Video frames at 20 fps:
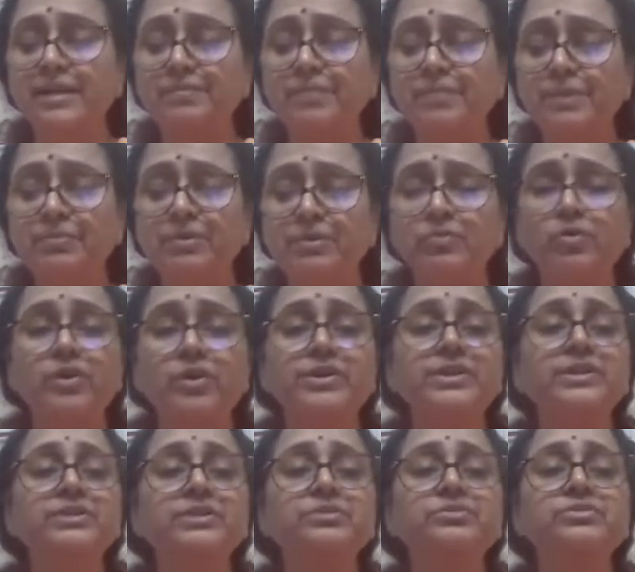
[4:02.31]
and people
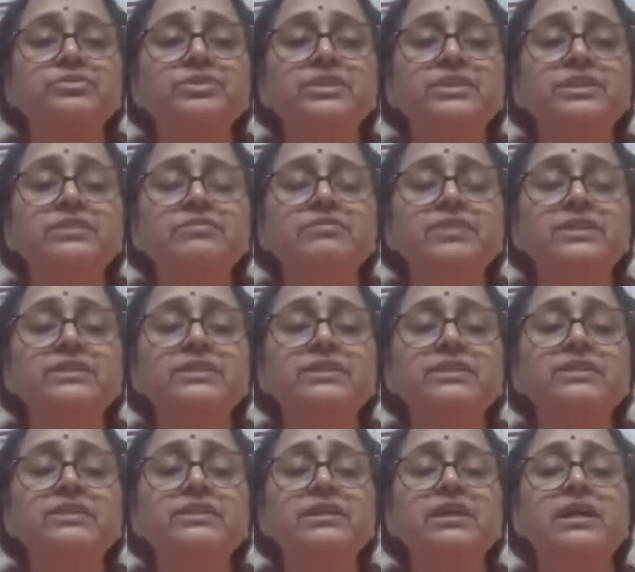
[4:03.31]
wanted to see
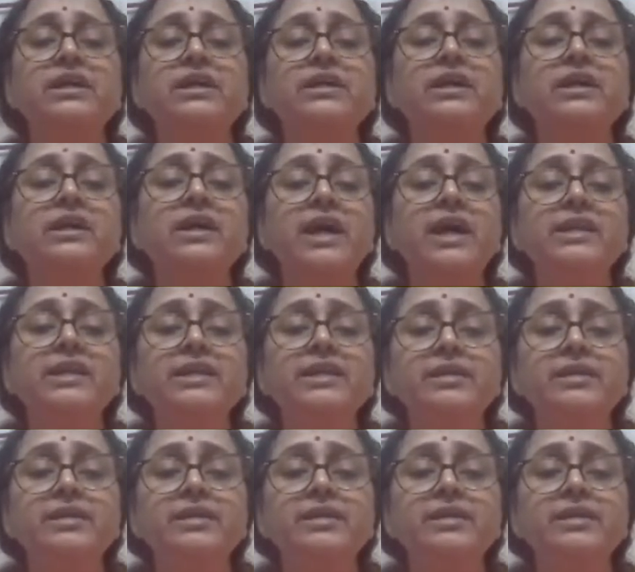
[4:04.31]
whether any